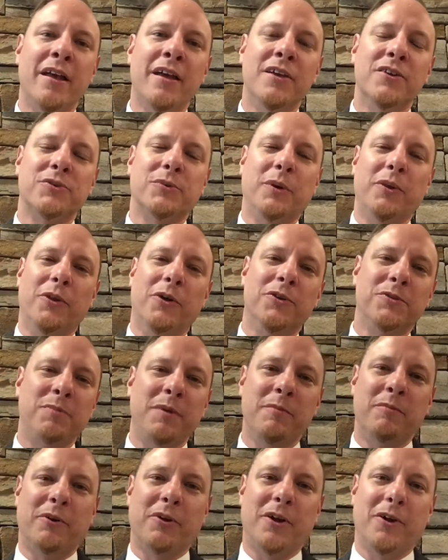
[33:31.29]
So when those
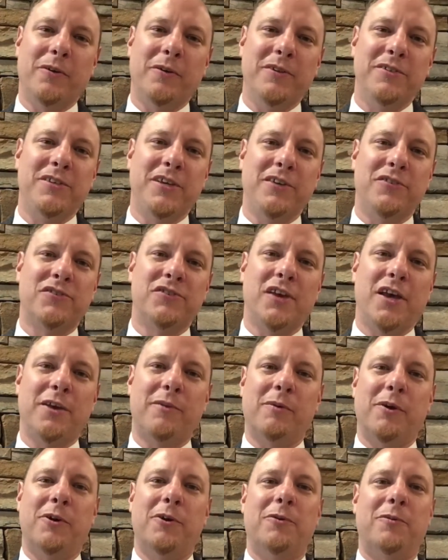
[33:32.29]
people go and teach Psych
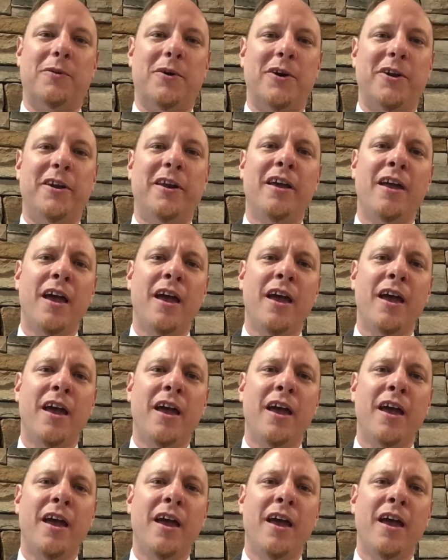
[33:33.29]
101,